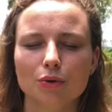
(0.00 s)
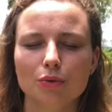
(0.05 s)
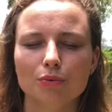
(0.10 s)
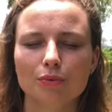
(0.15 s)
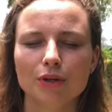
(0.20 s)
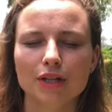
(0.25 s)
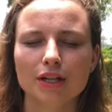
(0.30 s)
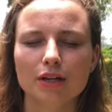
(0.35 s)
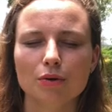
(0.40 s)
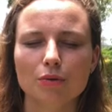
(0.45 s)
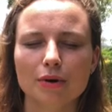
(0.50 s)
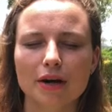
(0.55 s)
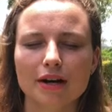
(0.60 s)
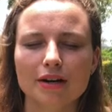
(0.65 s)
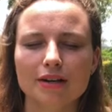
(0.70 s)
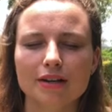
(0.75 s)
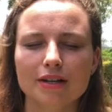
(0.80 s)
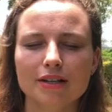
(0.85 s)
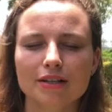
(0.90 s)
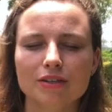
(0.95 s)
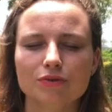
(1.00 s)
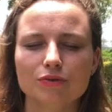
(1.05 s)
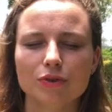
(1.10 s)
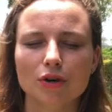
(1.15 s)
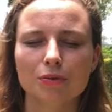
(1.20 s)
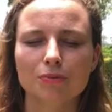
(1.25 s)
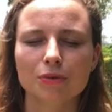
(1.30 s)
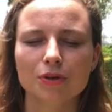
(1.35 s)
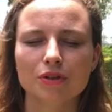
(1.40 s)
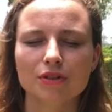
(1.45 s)
with an awareness
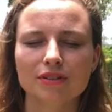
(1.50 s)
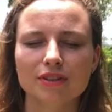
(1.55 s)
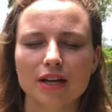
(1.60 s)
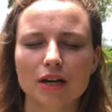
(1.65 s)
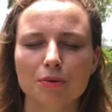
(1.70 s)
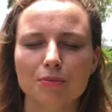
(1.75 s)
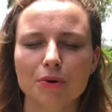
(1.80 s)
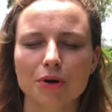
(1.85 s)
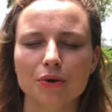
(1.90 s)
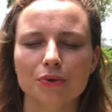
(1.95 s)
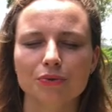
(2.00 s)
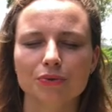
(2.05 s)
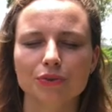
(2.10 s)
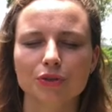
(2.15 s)
from your tailbone